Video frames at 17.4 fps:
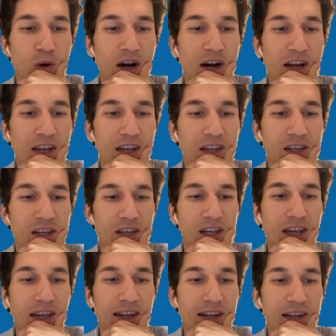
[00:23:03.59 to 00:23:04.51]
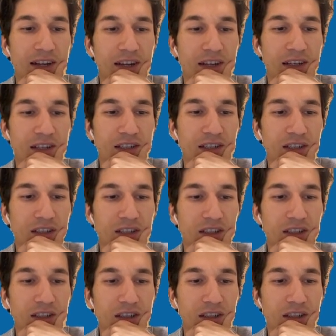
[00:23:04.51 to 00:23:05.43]
I can uh,
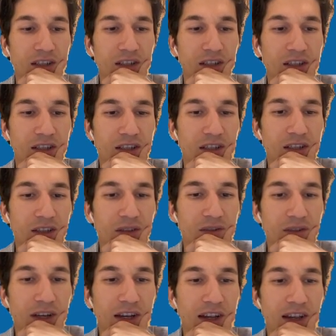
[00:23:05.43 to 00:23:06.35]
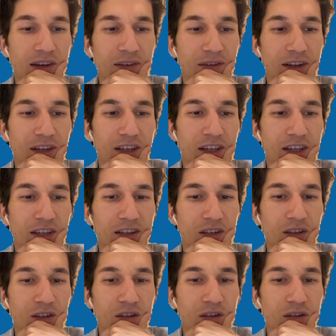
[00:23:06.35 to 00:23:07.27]
if I if I can